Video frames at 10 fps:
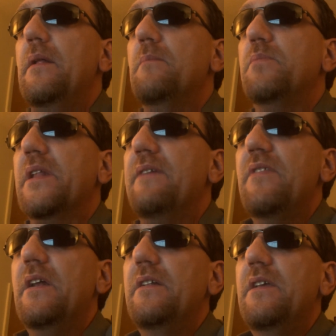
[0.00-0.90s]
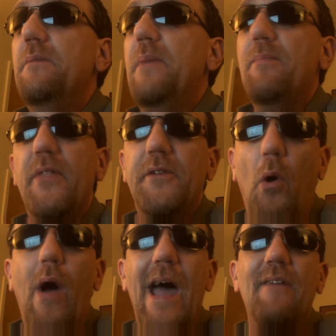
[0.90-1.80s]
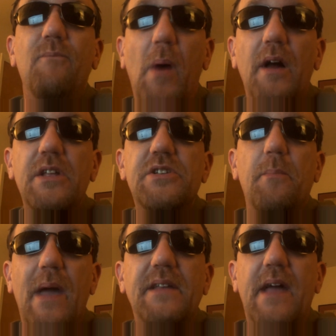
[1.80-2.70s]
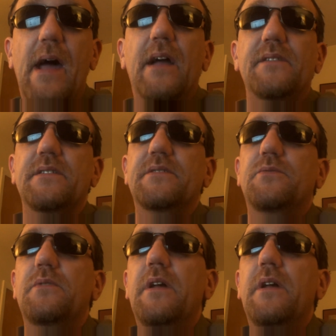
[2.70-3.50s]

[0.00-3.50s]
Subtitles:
believe that people that don't have money should pay taxes.